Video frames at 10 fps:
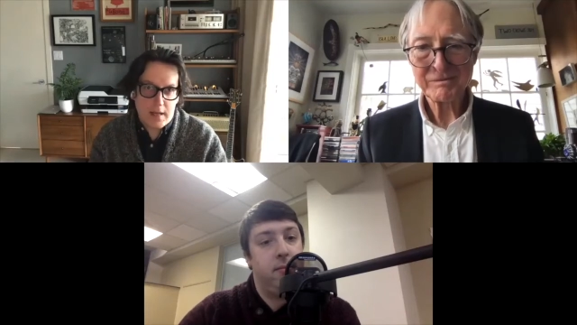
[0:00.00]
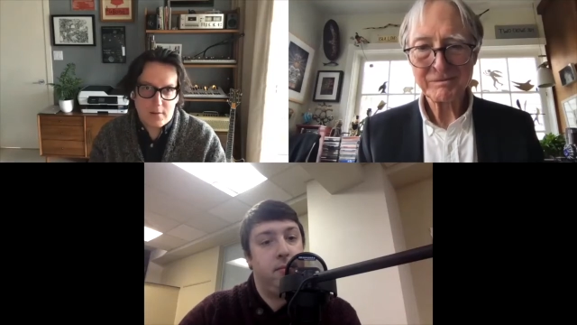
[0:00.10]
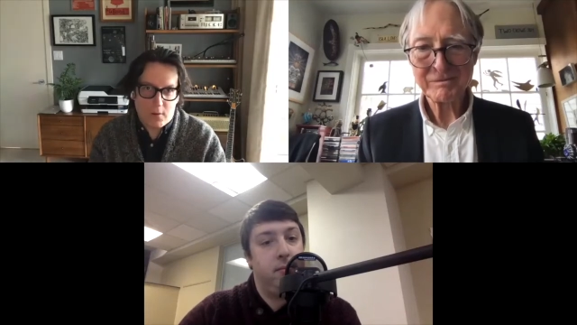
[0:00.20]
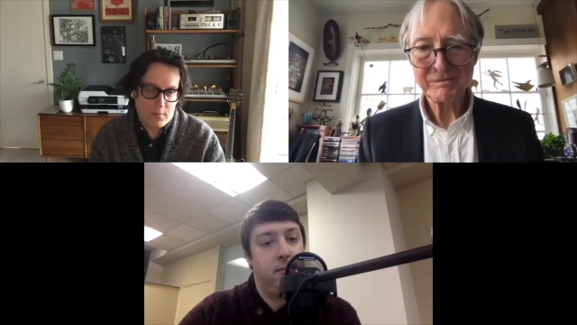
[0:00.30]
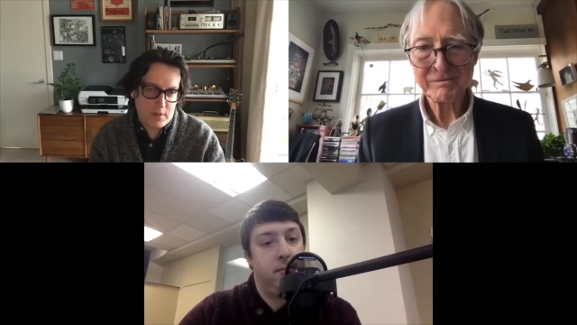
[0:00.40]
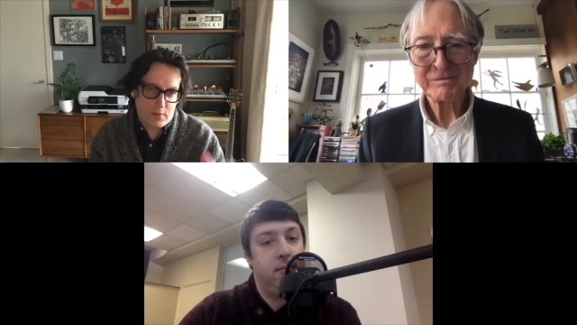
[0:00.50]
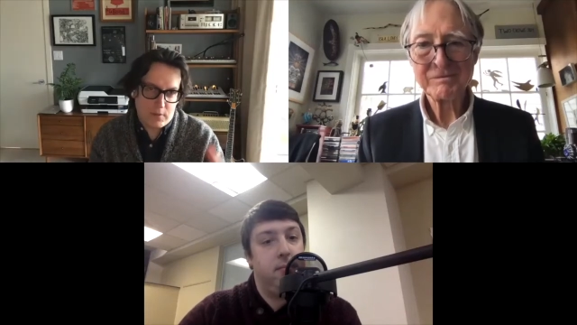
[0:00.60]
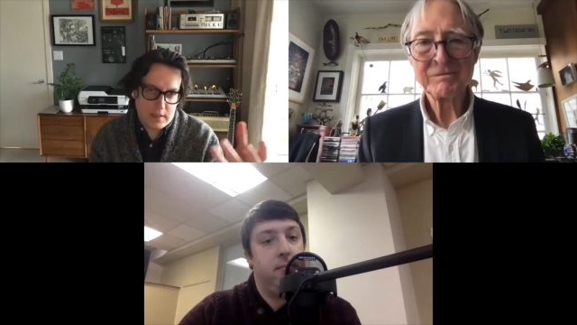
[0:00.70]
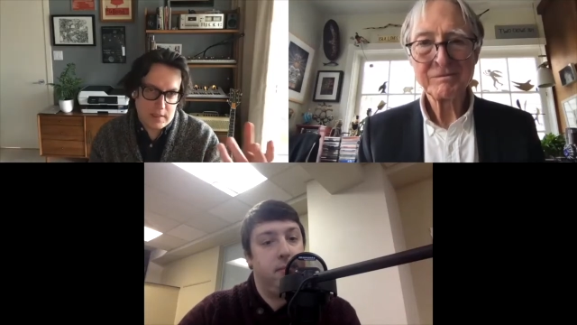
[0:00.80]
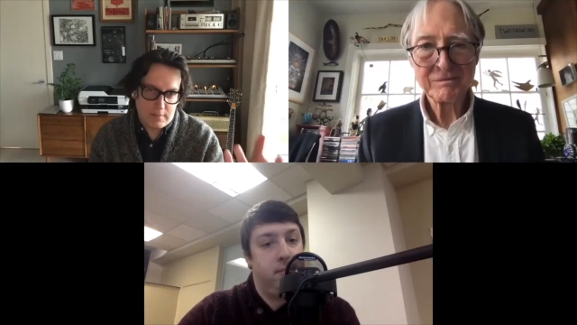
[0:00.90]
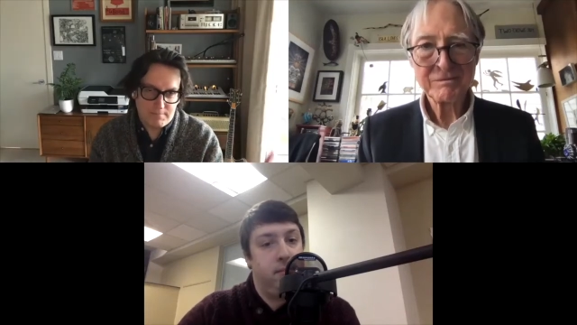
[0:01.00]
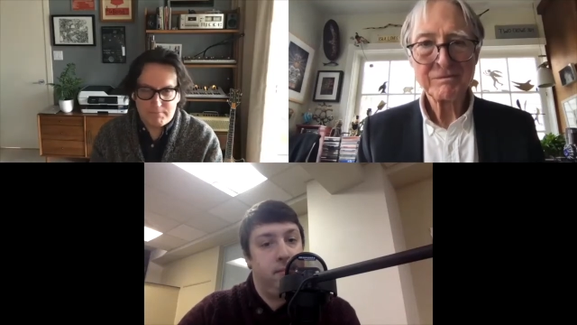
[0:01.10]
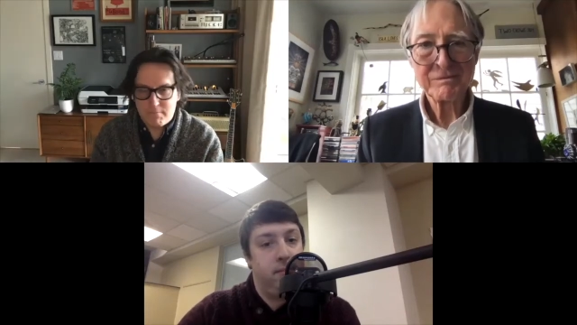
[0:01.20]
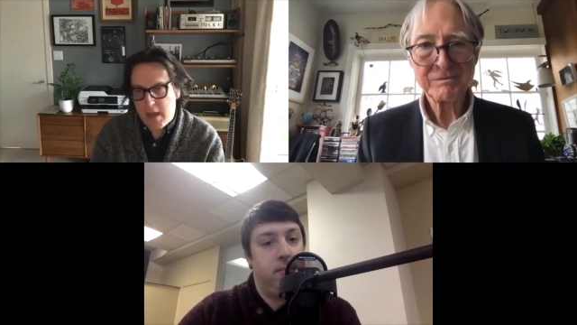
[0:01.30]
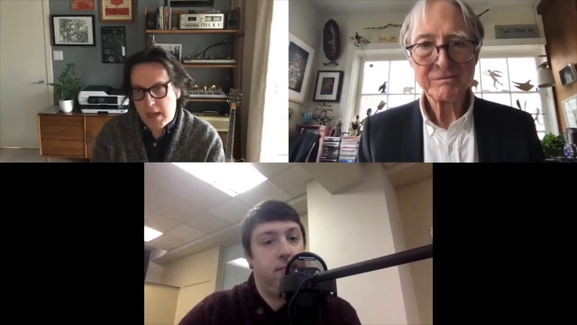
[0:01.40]
Speaker 1: or between the
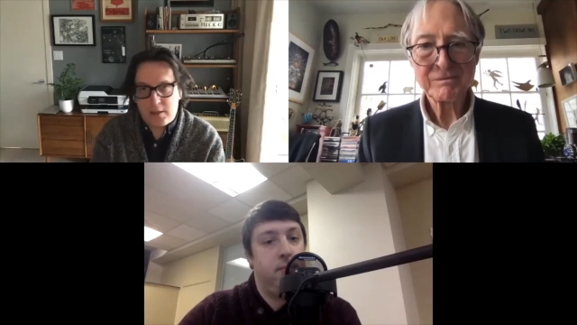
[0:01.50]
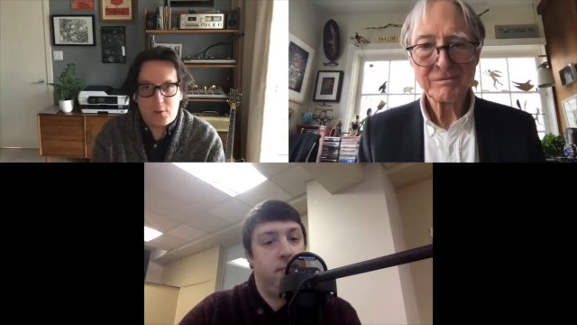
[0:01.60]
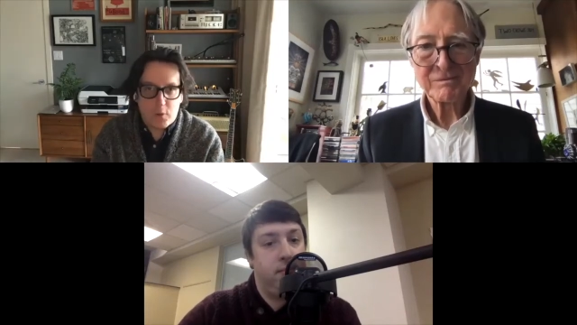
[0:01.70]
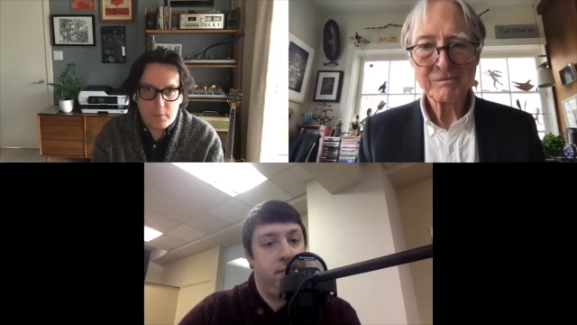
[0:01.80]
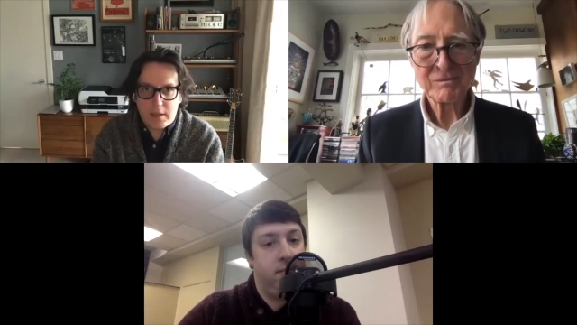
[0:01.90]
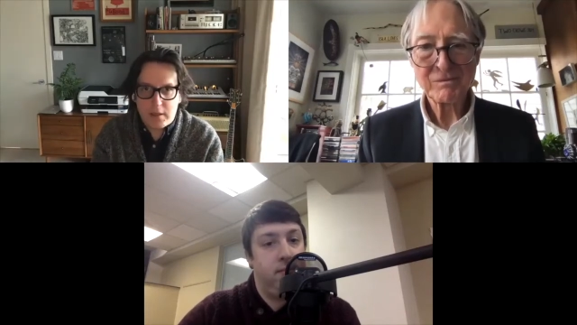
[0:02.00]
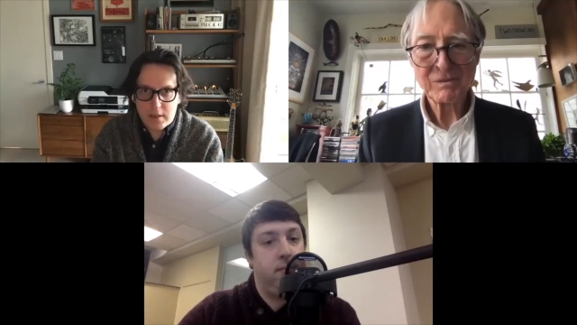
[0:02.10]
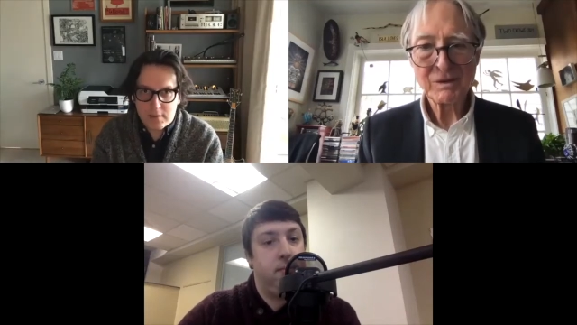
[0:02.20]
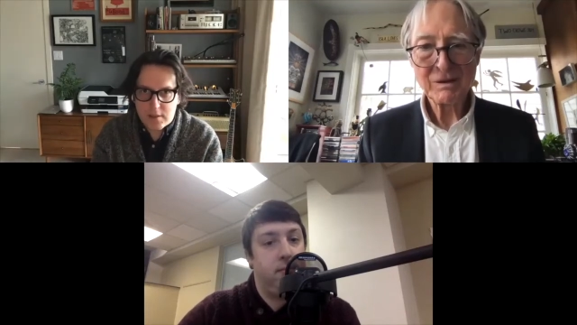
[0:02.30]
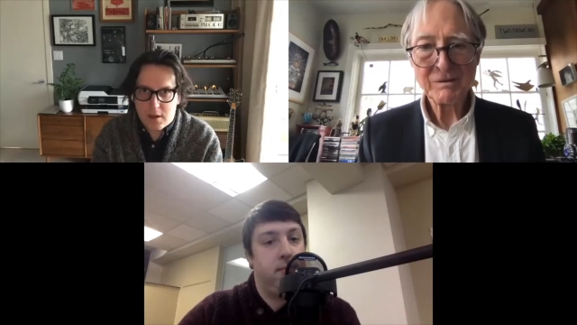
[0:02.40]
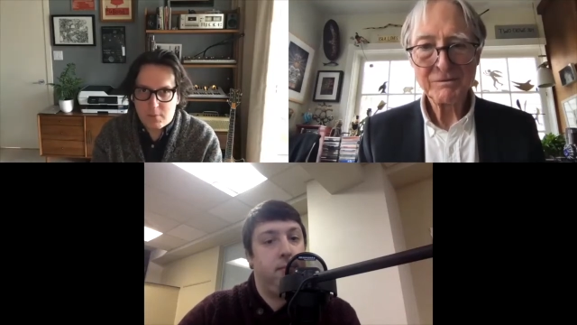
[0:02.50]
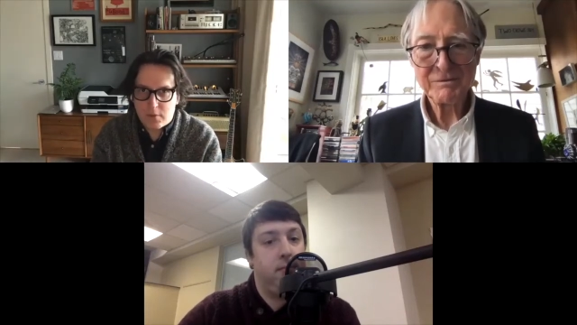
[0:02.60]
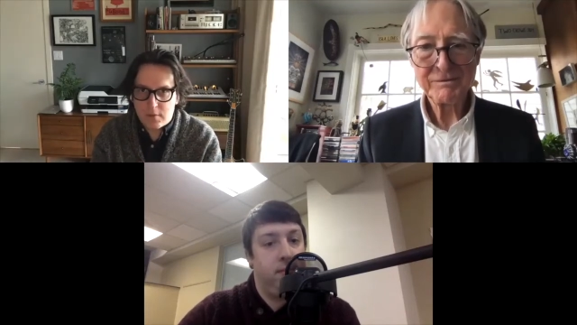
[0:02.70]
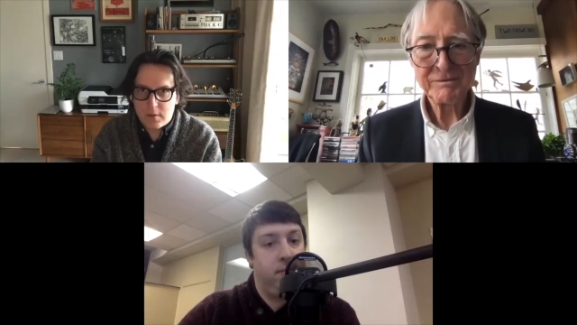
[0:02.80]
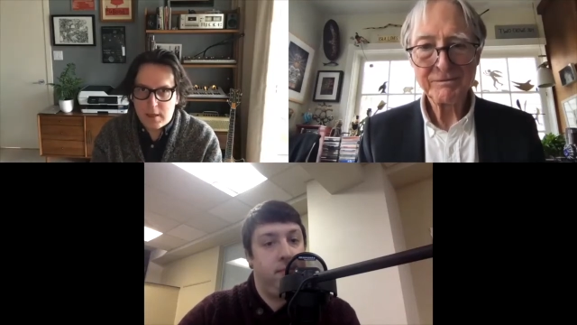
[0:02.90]
men and the women in the ensemble